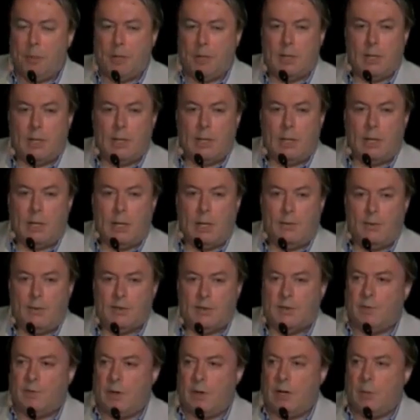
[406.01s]
but if
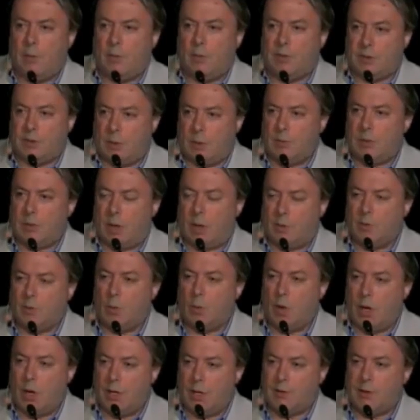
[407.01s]
it's available
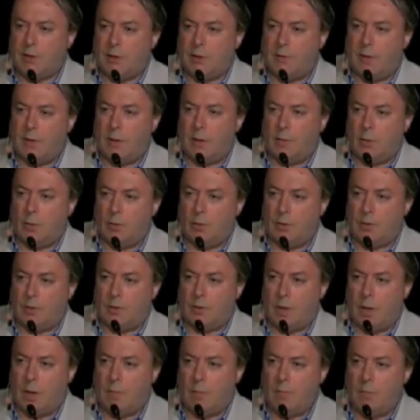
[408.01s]
sometimes, why isn't it available all the
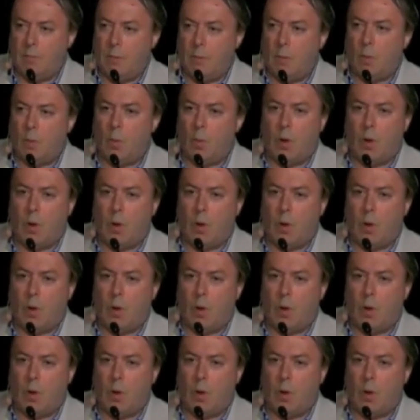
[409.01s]
time?